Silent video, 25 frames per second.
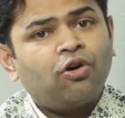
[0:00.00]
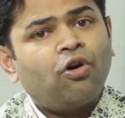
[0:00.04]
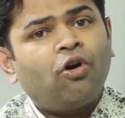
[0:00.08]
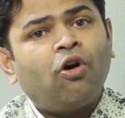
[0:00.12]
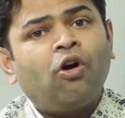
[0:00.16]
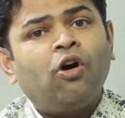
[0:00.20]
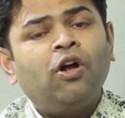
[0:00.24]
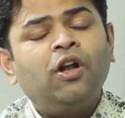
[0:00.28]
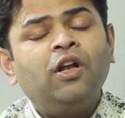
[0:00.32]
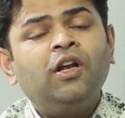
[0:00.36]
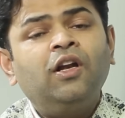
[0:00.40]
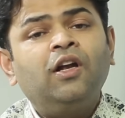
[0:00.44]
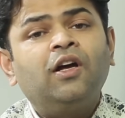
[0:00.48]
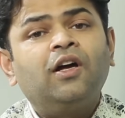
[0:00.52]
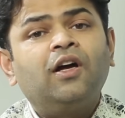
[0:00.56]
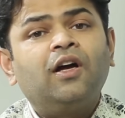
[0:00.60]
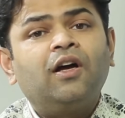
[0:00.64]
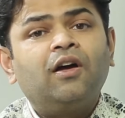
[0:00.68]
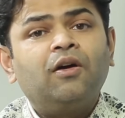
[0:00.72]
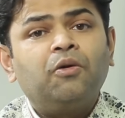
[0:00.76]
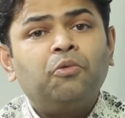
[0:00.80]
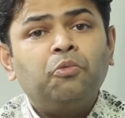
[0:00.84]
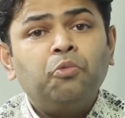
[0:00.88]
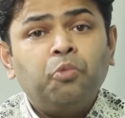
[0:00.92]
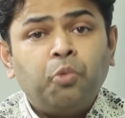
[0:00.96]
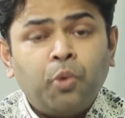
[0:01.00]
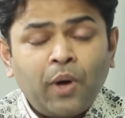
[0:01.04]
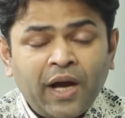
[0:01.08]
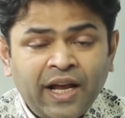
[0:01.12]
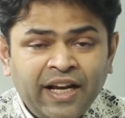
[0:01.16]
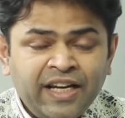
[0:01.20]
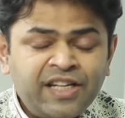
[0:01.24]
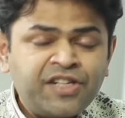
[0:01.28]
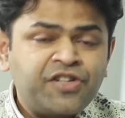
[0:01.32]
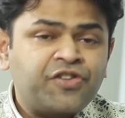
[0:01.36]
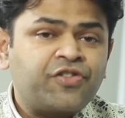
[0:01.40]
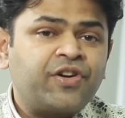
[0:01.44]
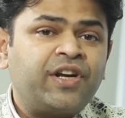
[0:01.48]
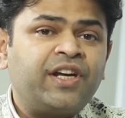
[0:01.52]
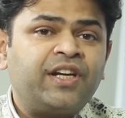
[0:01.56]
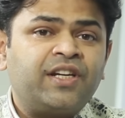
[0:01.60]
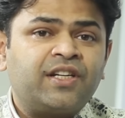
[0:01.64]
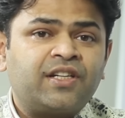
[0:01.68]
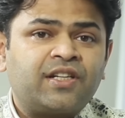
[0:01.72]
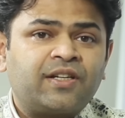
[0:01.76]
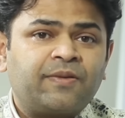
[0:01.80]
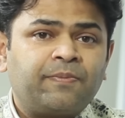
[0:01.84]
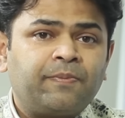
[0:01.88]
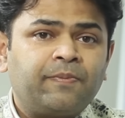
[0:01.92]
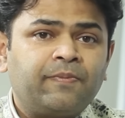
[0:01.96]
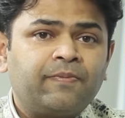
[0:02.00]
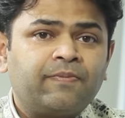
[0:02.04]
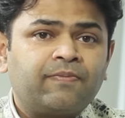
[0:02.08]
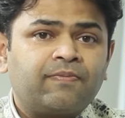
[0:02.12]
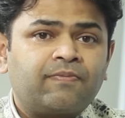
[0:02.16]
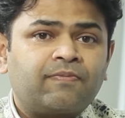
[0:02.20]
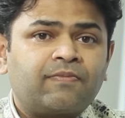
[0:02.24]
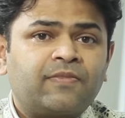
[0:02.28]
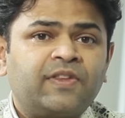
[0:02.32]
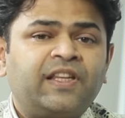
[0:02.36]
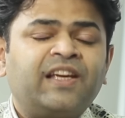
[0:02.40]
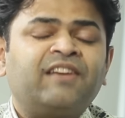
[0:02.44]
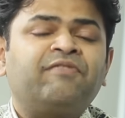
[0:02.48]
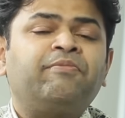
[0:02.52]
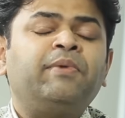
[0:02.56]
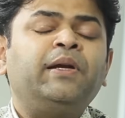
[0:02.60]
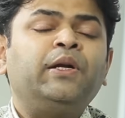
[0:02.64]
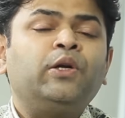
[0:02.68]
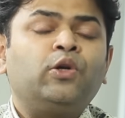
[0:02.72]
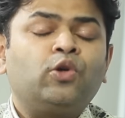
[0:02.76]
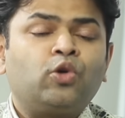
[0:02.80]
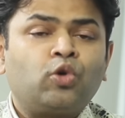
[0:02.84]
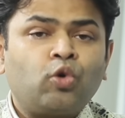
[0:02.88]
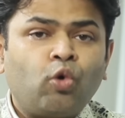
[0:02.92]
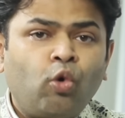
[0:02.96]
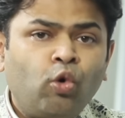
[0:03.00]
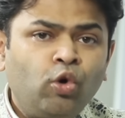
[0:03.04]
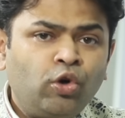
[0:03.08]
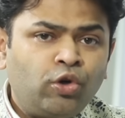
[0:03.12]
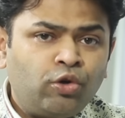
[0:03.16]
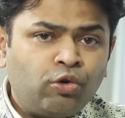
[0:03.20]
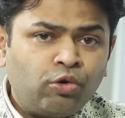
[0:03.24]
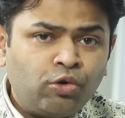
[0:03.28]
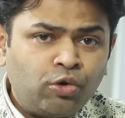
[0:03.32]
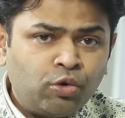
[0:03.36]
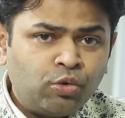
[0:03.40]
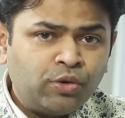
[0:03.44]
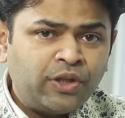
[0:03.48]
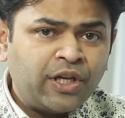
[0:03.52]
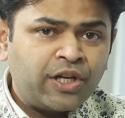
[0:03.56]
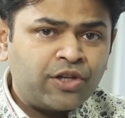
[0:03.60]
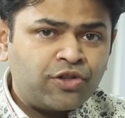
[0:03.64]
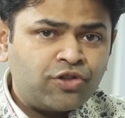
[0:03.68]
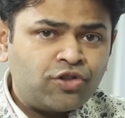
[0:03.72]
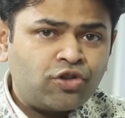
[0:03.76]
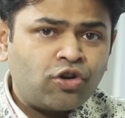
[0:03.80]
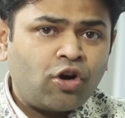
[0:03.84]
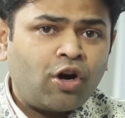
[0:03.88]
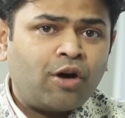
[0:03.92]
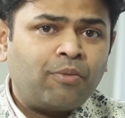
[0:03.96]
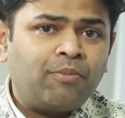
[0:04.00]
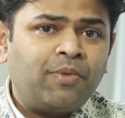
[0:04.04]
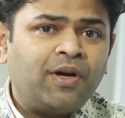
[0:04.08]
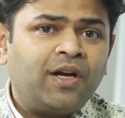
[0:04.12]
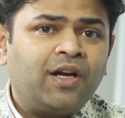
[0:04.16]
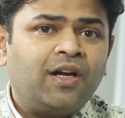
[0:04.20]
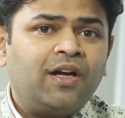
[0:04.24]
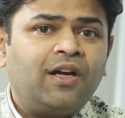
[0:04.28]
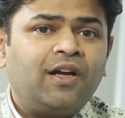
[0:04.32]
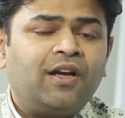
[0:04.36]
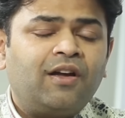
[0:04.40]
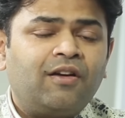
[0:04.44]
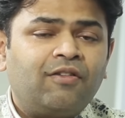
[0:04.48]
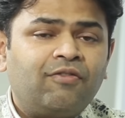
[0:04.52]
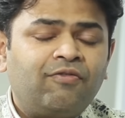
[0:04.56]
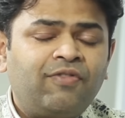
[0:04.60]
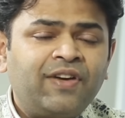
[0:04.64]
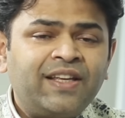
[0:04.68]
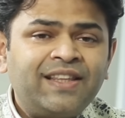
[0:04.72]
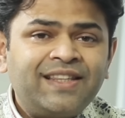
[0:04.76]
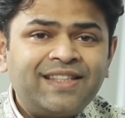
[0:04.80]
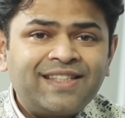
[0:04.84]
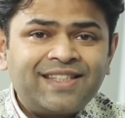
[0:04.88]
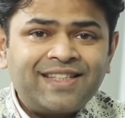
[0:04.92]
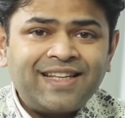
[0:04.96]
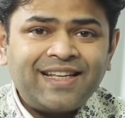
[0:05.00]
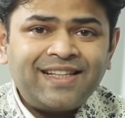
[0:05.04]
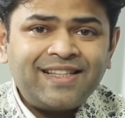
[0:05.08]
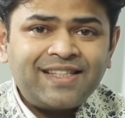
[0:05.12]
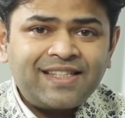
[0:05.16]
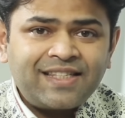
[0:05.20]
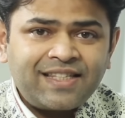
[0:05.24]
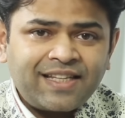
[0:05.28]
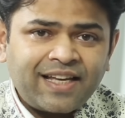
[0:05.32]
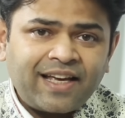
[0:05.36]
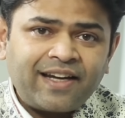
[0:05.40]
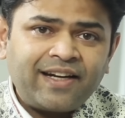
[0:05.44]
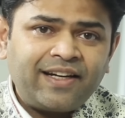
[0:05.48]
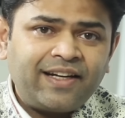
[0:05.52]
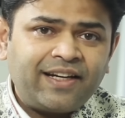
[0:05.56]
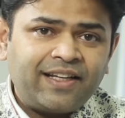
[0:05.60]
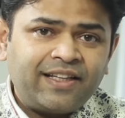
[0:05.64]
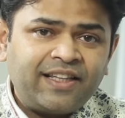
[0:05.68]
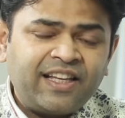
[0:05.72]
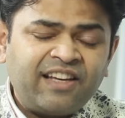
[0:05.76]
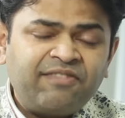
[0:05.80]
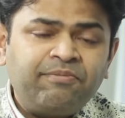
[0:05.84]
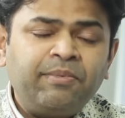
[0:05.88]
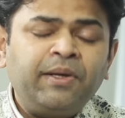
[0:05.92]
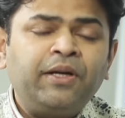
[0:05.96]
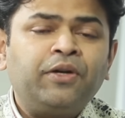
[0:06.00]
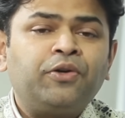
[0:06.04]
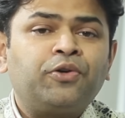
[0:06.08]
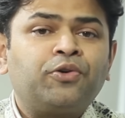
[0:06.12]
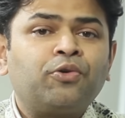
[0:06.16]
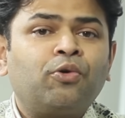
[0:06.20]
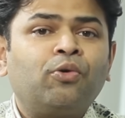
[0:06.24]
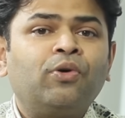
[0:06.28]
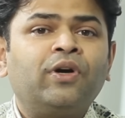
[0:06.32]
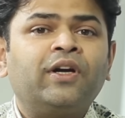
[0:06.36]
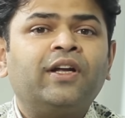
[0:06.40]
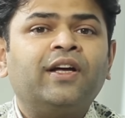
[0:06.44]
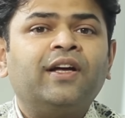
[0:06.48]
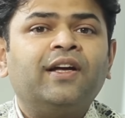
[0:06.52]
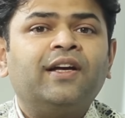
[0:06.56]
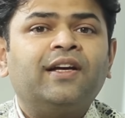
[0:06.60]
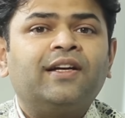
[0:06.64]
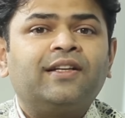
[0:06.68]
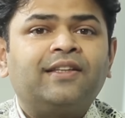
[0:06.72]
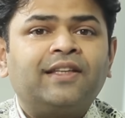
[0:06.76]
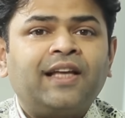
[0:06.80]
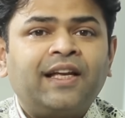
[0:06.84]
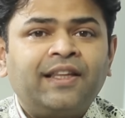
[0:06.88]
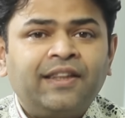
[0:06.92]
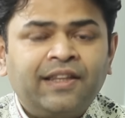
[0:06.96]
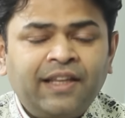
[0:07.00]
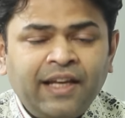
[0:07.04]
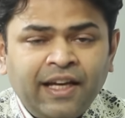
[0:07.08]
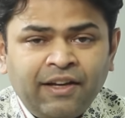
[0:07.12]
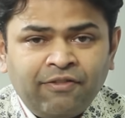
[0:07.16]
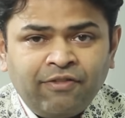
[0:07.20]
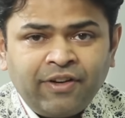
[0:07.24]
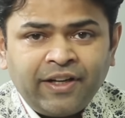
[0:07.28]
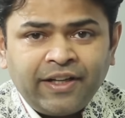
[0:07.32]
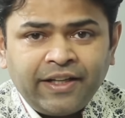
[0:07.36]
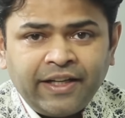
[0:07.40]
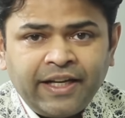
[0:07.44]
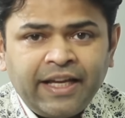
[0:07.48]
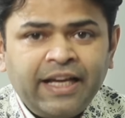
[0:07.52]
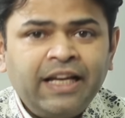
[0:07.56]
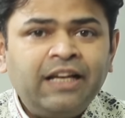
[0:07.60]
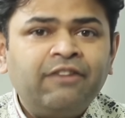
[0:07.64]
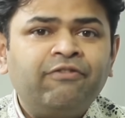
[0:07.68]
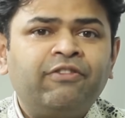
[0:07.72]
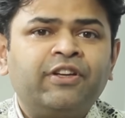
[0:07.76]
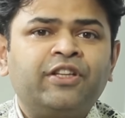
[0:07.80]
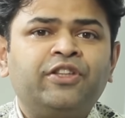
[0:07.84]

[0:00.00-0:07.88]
all well trained. They've been told to do their job with sincerity. They've been told that they will deal with